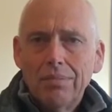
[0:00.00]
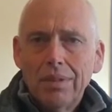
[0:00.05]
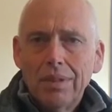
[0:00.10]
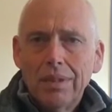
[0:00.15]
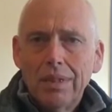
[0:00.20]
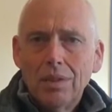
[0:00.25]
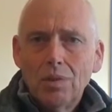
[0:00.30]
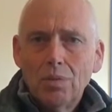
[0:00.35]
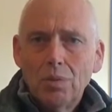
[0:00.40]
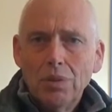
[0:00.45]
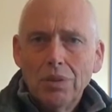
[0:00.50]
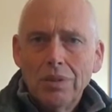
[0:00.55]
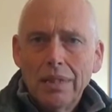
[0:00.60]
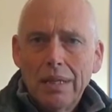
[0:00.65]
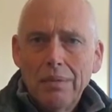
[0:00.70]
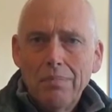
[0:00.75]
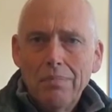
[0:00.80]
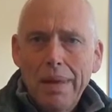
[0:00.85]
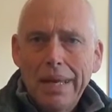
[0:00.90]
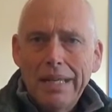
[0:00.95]
This was
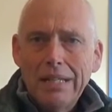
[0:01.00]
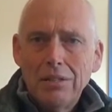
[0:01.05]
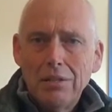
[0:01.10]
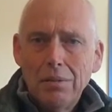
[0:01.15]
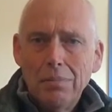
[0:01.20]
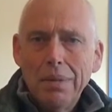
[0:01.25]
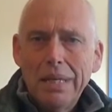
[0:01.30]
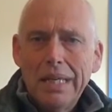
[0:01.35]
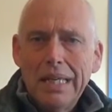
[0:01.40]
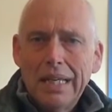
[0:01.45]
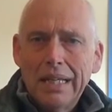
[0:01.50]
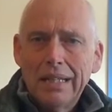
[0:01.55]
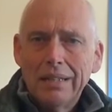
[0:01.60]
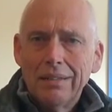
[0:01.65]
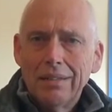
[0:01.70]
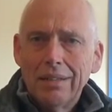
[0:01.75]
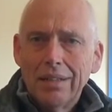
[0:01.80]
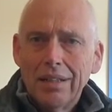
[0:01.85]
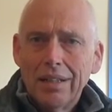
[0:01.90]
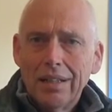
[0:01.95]
then meant to be a
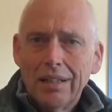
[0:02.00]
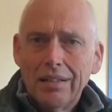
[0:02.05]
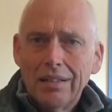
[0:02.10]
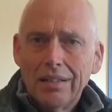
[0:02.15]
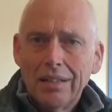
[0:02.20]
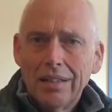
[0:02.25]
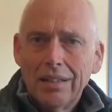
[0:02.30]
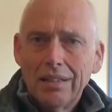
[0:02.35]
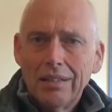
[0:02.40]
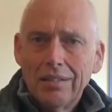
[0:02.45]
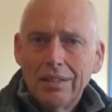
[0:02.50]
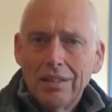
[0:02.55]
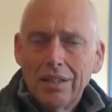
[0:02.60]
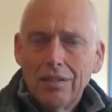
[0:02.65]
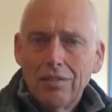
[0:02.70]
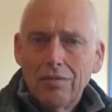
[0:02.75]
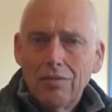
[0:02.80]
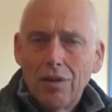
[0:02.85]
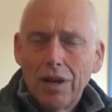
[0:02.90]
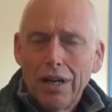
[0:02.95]

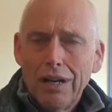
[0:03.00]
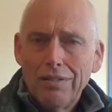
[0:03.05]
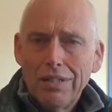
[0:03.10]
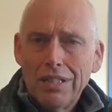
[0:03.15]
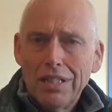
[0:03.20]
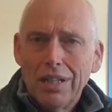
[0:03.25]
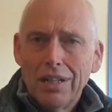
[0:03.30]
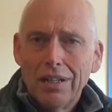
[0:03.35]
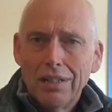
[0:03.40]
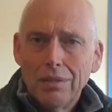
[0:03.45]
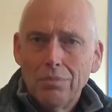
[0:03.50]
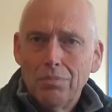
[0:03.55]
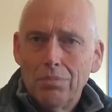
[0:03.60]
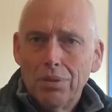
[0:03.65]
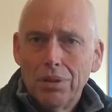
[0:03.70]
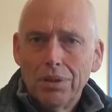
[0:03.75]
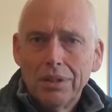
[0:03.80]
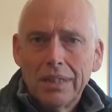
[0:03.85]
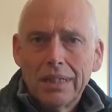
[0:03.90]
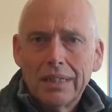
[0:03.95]
fire retardant
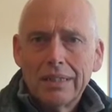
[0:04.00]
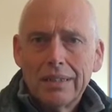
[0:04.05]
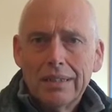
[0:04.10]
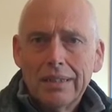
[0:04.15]
product.